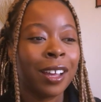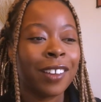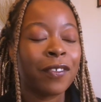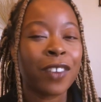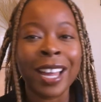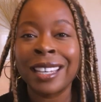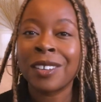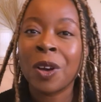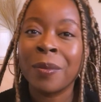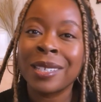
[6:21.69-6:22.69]
finding the
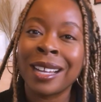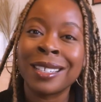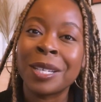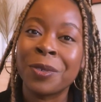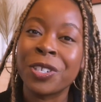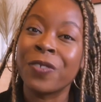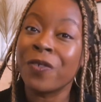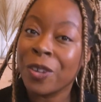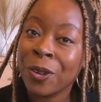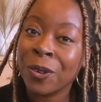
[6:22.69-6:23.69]
commonality, which is
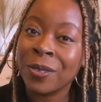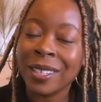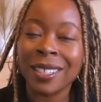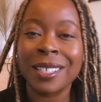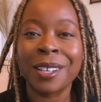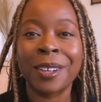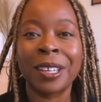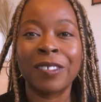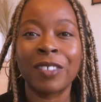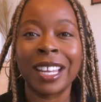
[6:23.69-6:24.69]
food,
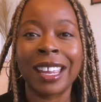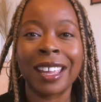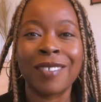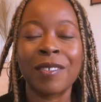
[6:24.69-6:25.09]
to really